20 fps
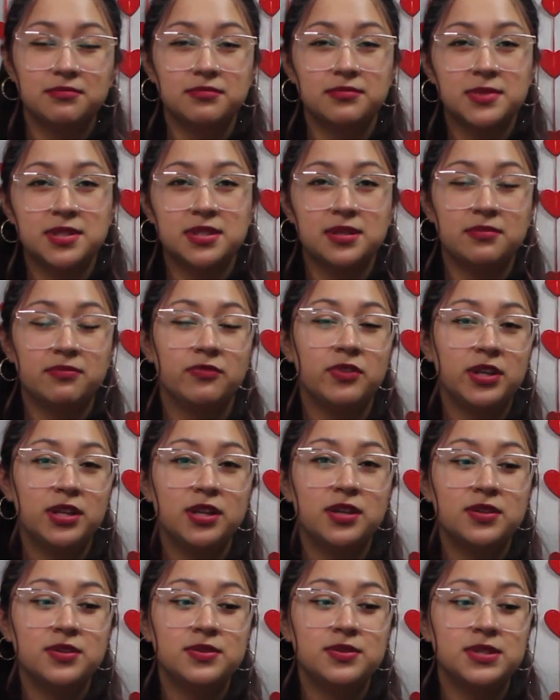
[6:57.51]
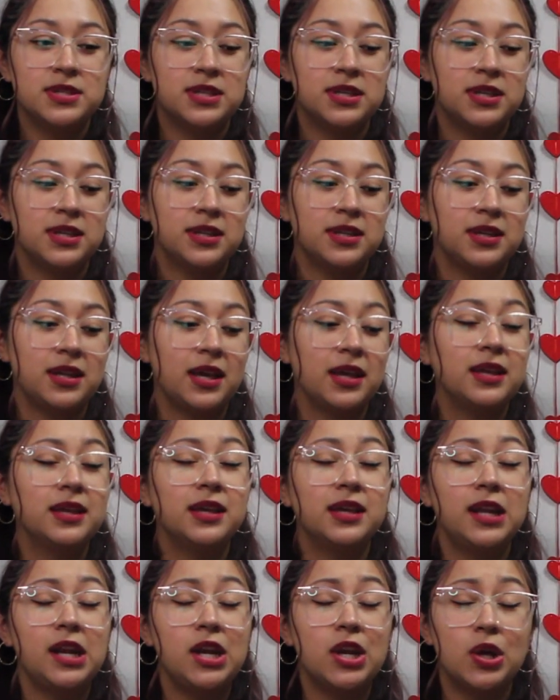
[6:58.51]
some videos and I
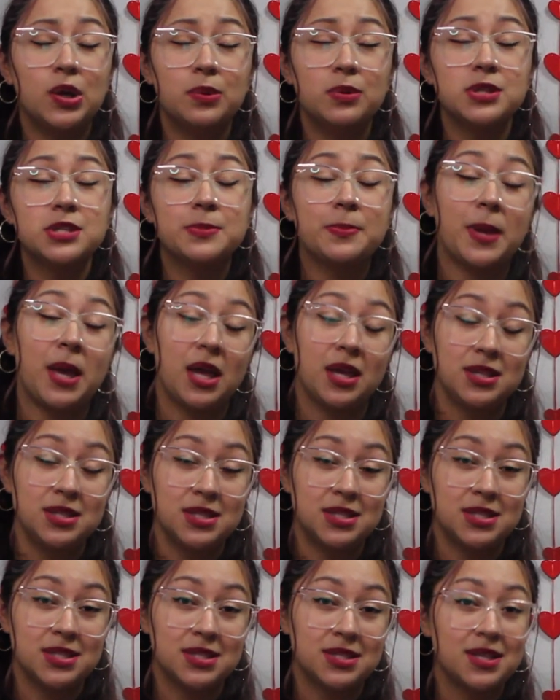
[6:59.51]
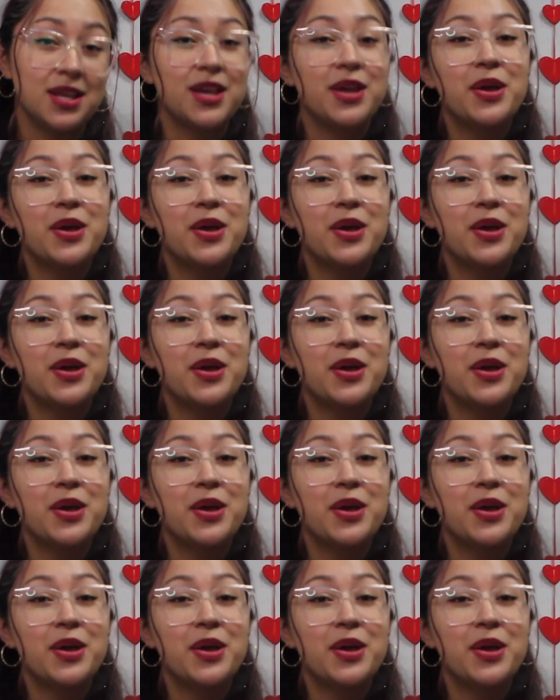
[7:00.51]
get no response,